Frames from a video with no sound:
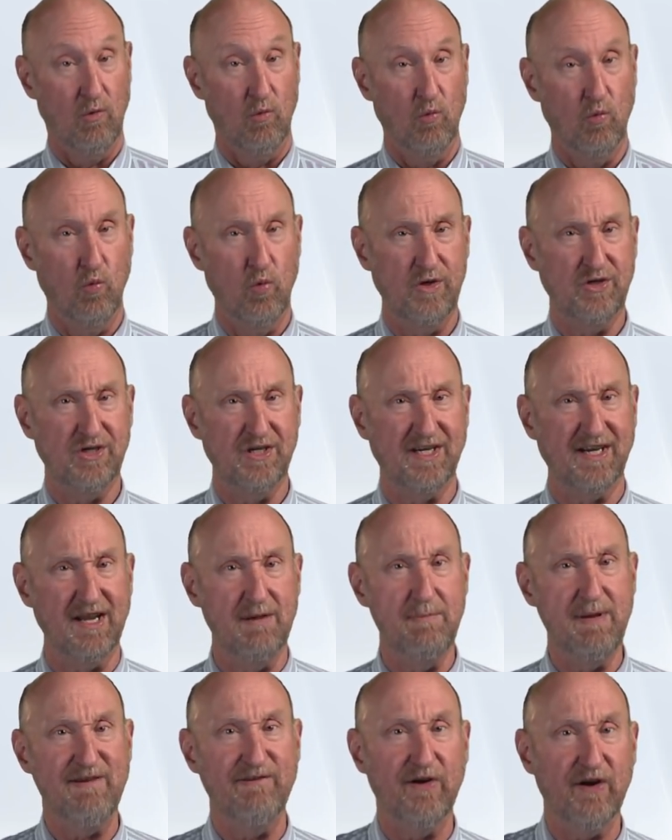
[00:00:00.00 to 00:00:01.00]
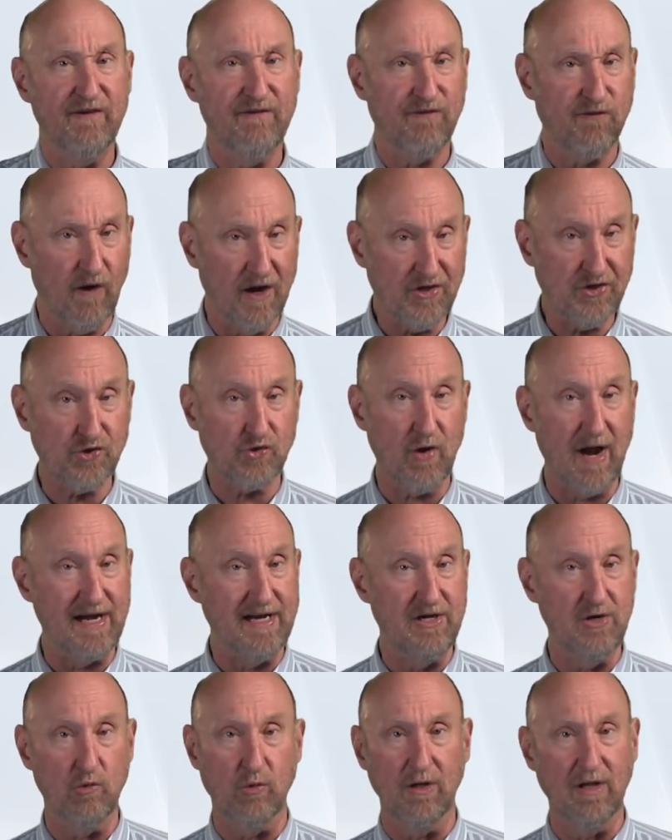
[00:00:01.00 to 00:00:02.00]
which can be very
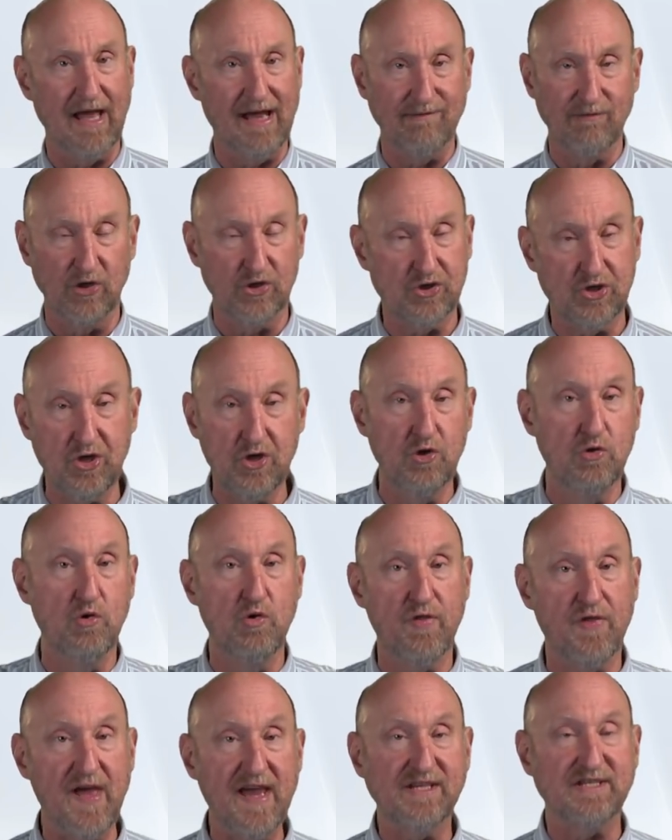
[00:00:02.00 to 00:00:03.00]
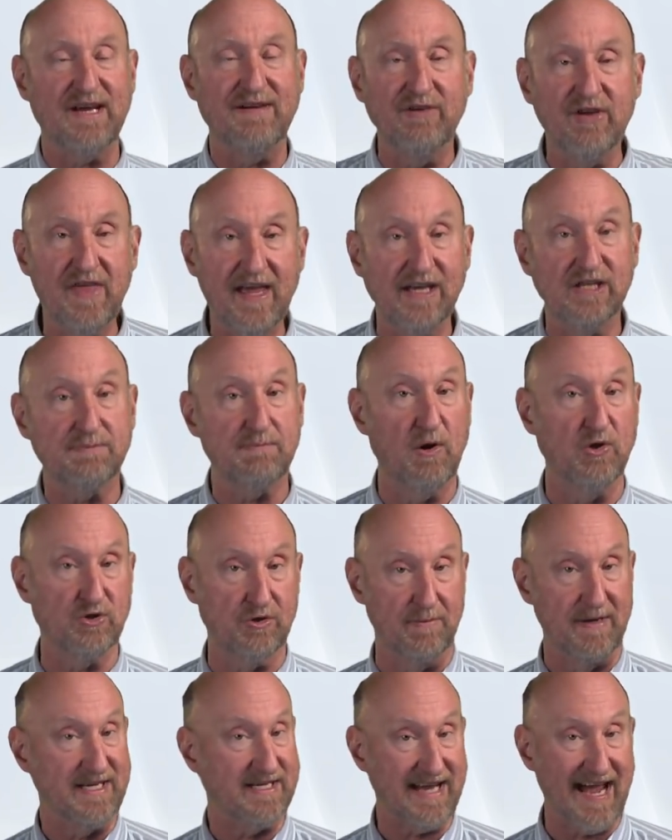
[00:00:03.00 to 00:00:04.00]
frustrating to a Level 2 who thinks everything's supposed
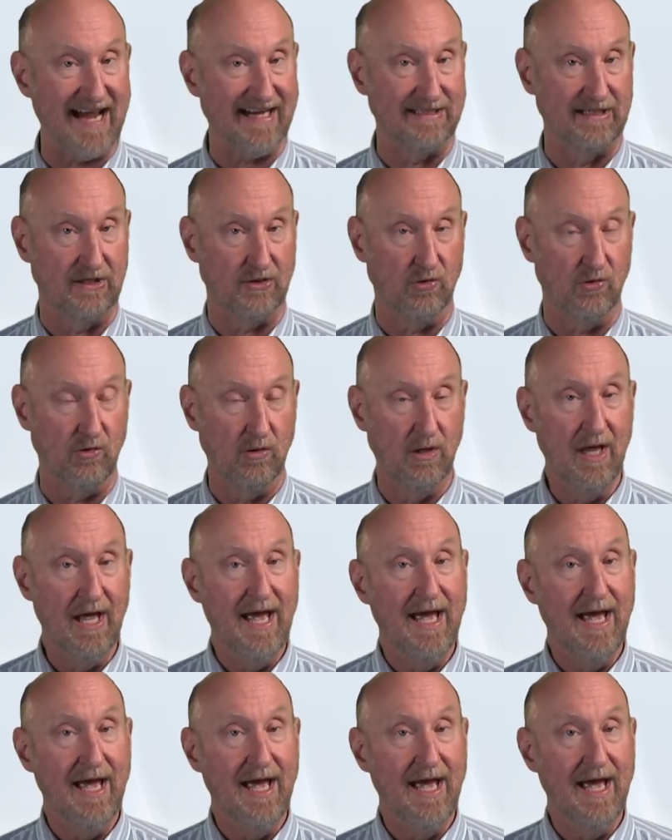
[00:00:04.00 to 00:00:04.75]
to be technical.